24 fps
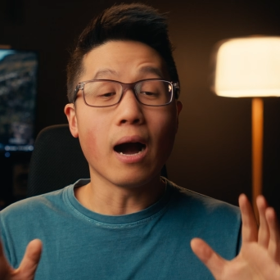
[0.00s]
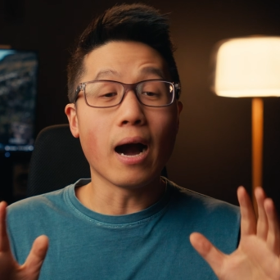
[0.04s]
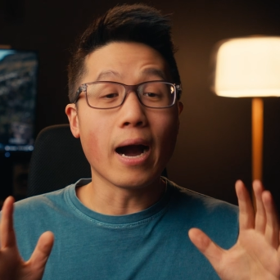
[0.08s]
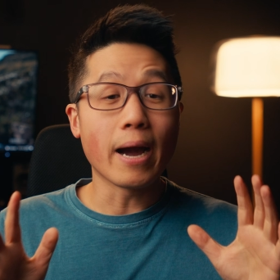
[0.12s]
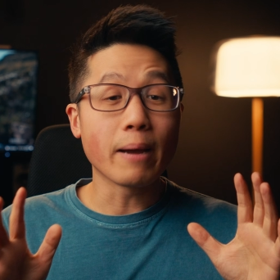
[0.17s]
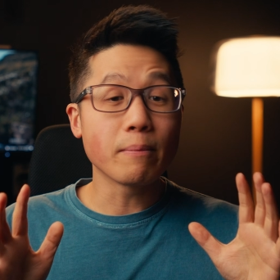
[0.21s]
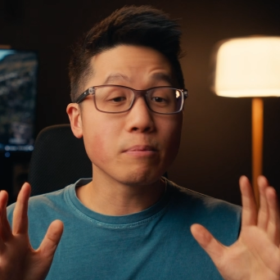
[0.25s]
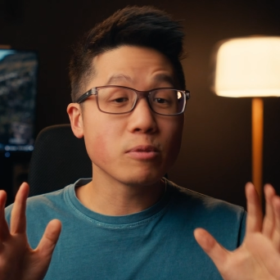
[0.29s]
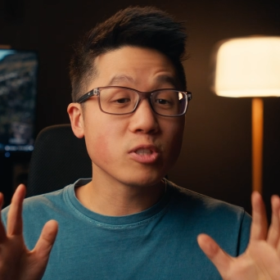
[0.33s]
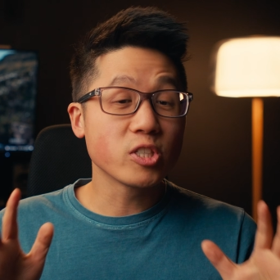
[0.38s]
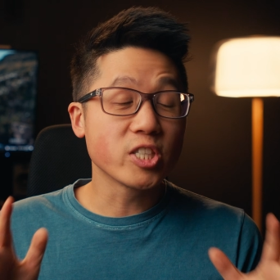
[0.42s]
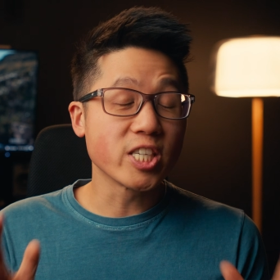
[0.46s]

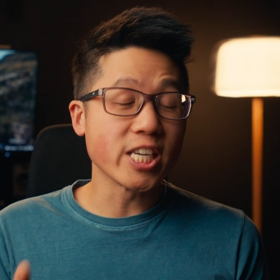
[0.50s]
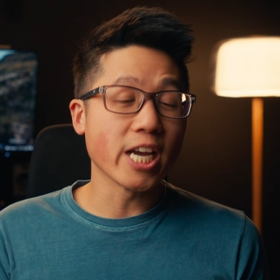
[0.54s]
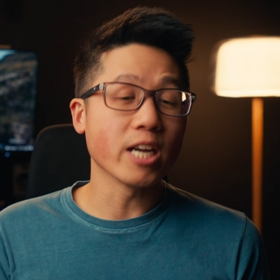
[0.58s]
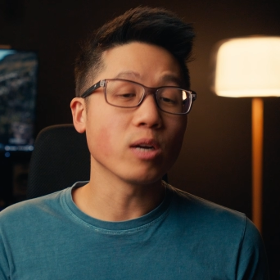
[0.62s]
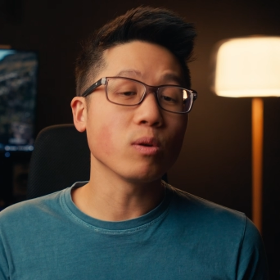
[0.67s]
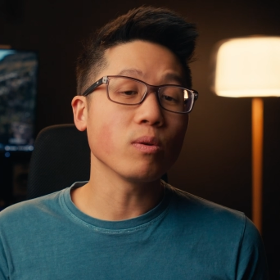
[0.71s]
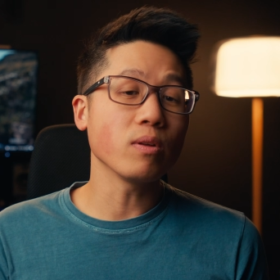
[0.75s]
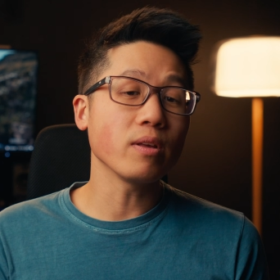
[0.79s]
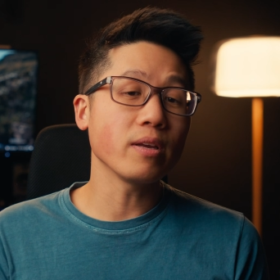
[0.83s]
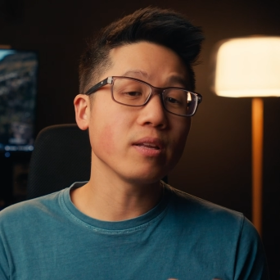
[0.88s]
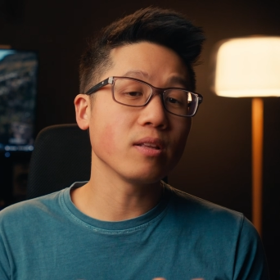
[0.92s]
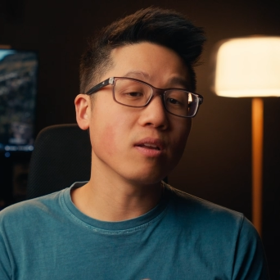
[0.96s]
I'm
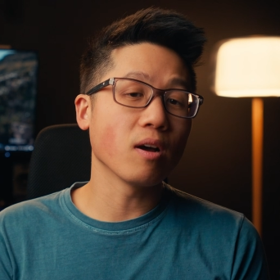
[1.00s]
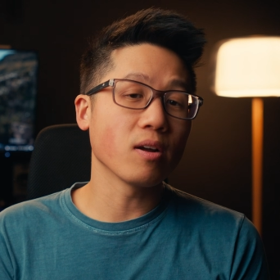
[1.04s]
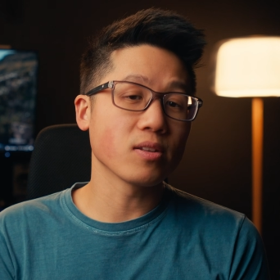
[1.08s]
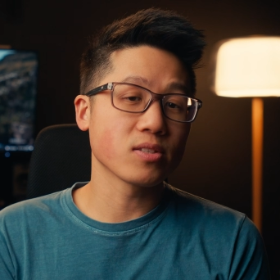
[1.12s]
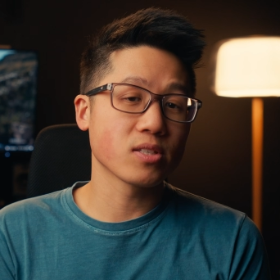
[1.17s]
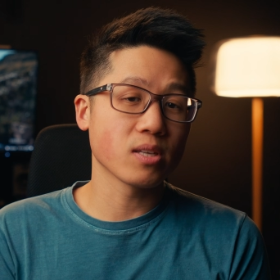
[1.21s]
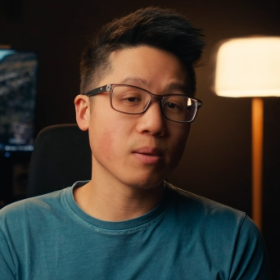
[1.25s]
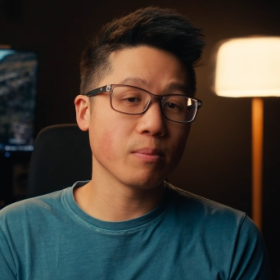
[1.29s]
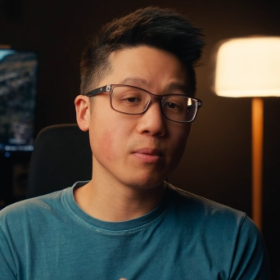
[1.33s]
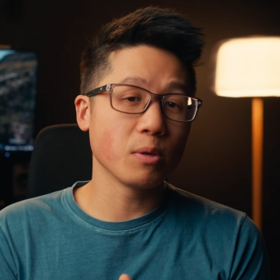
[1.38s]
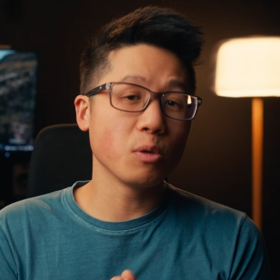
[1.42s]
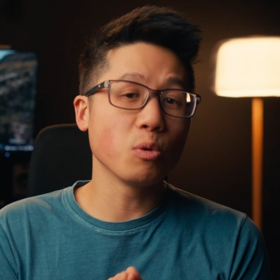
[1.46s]
generally not
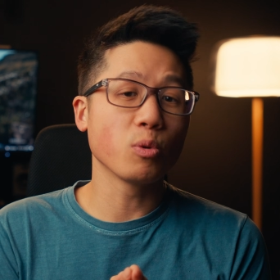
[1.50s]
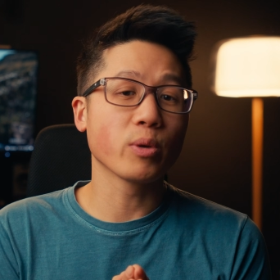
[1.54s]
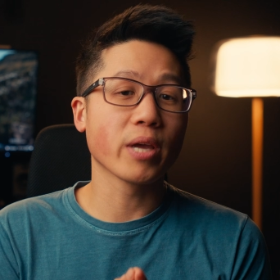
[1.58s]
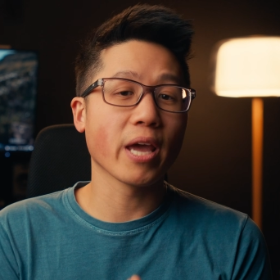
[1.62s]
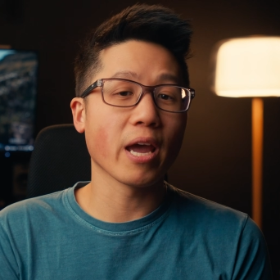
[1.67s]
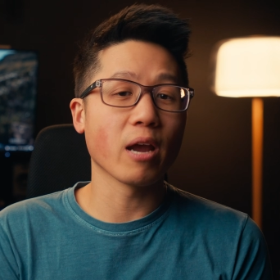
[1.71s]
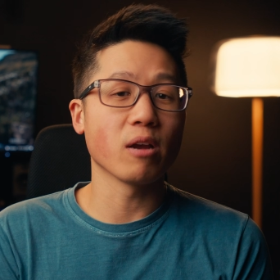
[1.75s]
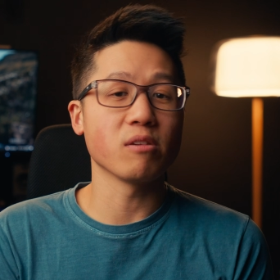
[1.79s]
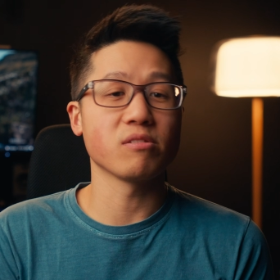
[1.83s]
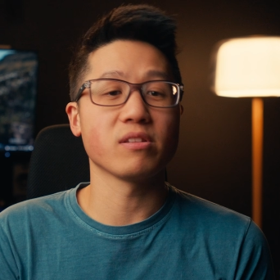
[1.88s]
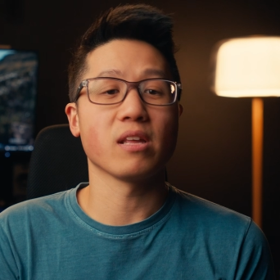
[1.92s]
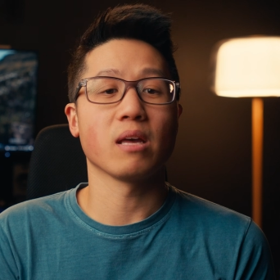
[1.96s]
someone who
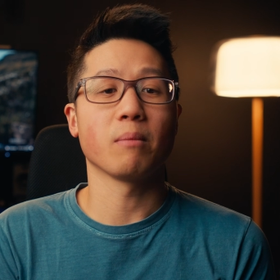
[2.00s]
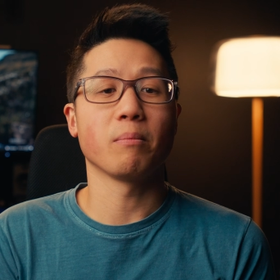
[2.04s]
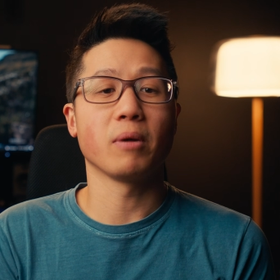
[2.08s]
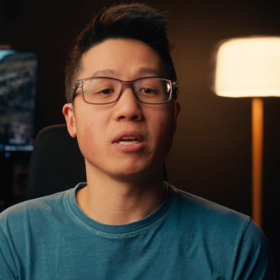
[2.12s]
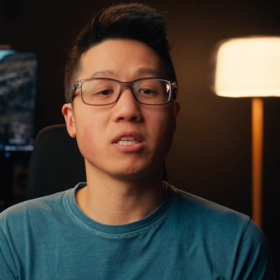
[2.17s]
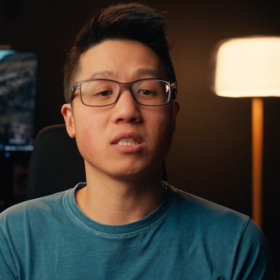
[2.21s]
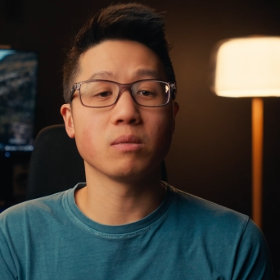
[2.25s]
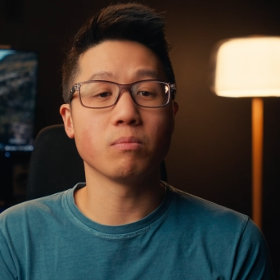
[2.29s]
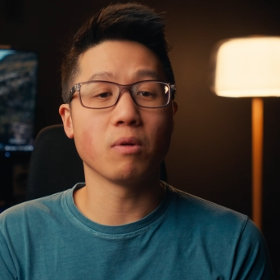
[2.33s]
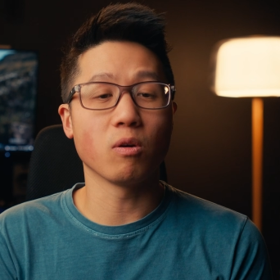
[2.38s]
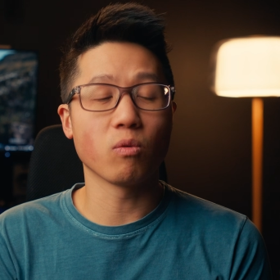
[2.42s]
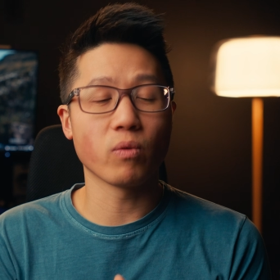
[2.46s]
cares that
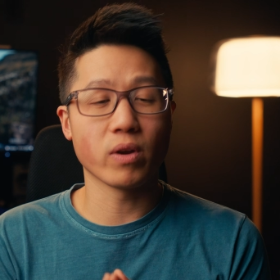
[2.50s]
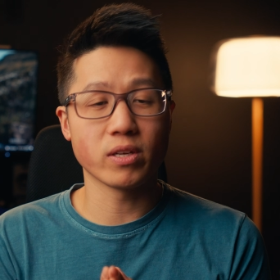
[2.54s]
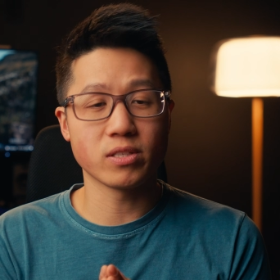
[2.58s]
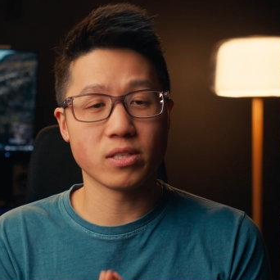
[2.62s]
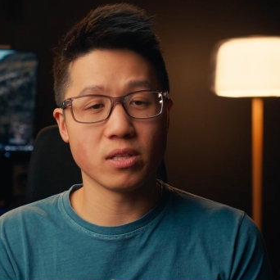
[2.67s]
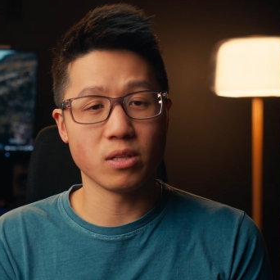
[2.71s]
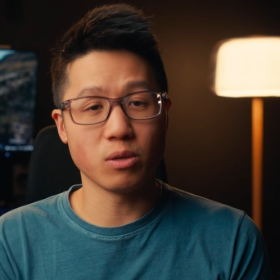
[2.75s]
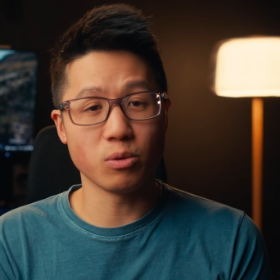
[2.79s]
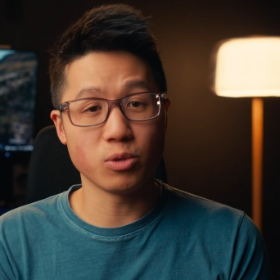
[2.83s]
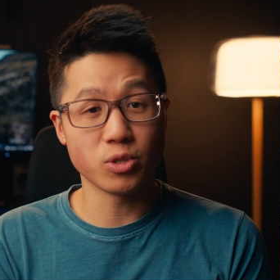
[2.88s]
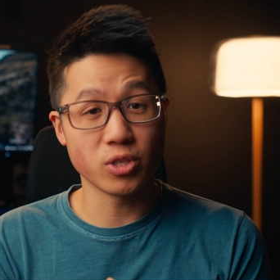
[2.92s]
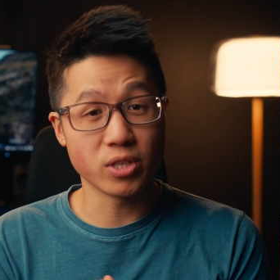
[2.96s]
much about
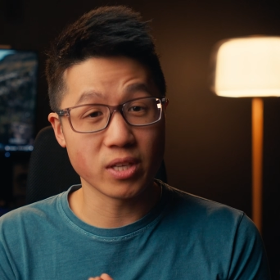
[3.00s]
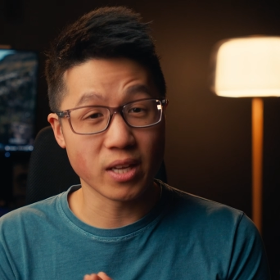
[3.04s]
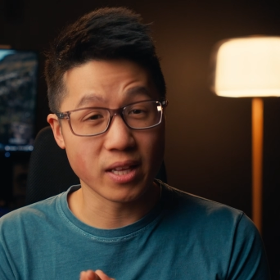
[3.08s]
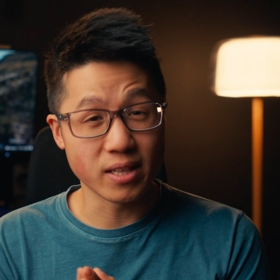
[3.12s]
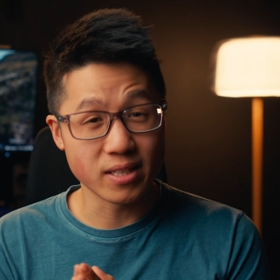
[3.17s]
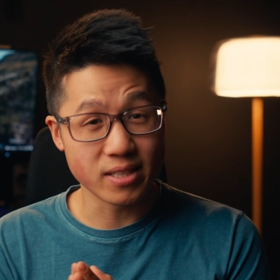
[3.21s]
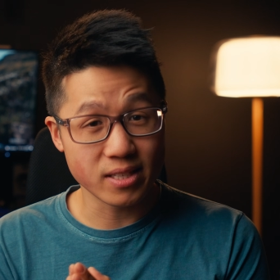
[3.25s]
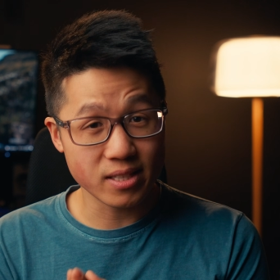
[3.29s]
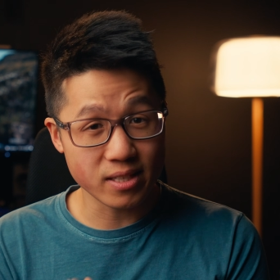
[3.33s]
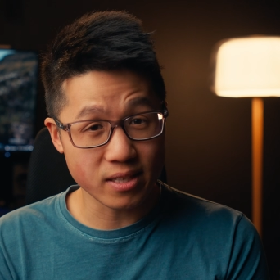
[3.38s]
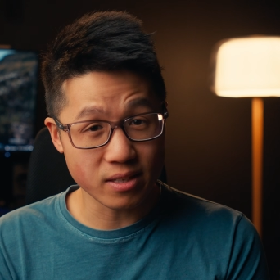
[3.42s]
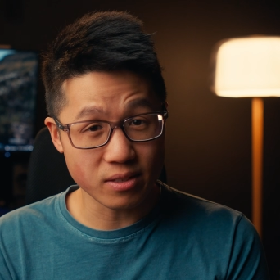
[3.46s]
resolution in
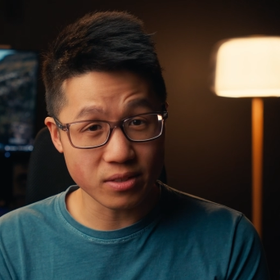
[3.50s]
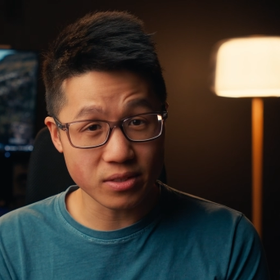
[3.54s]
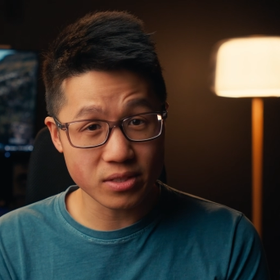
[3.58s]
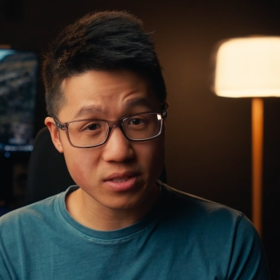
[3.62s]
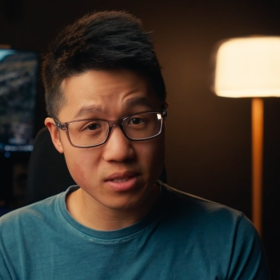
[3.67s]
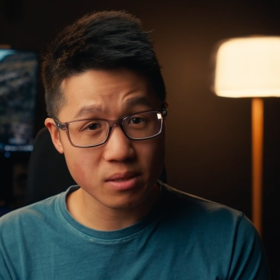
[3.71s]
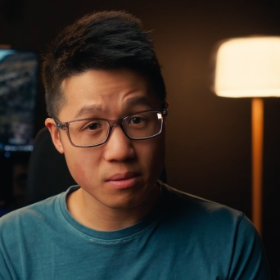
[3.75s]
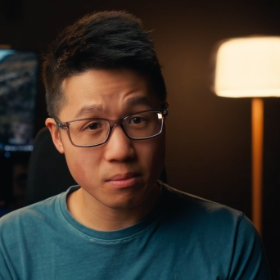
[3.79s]
stills,